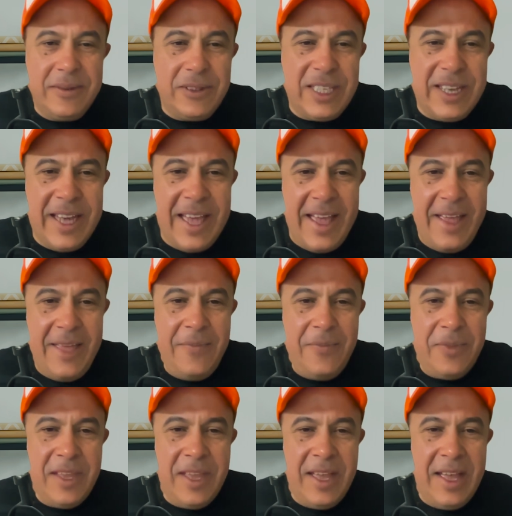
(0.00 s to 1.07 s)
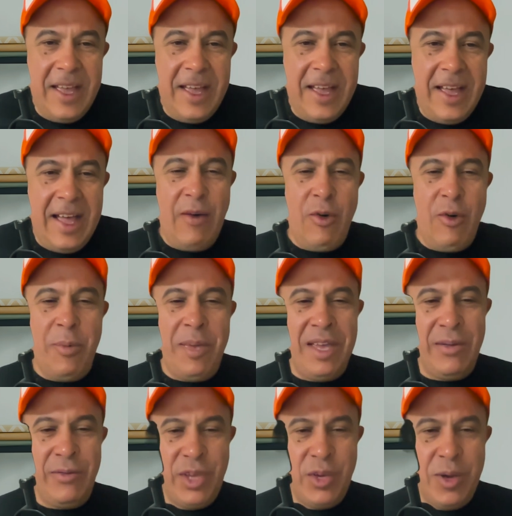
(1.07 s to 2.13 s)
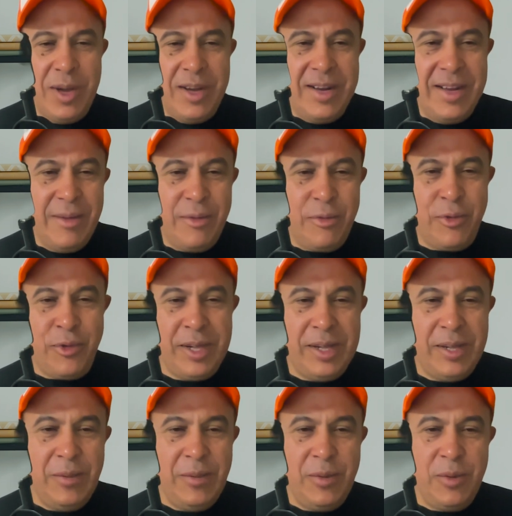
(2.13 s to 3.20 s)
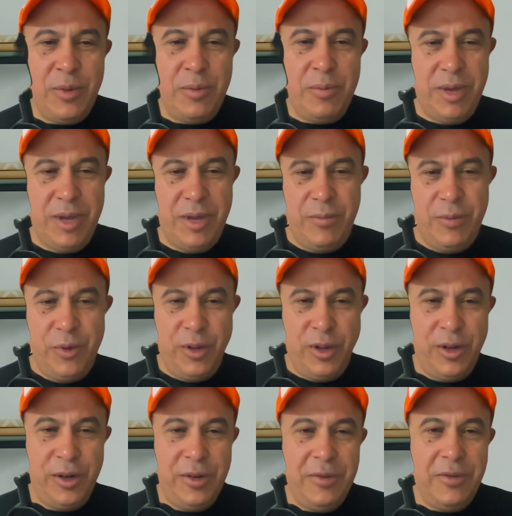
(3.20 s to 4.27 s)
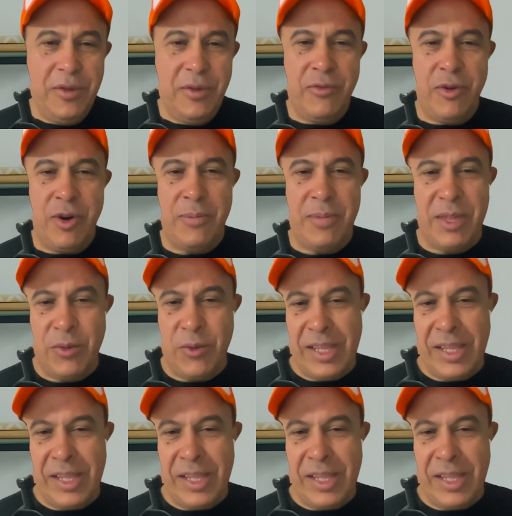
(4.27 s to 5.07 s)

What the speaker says: Today, I will be interviewing Phil Moeller from the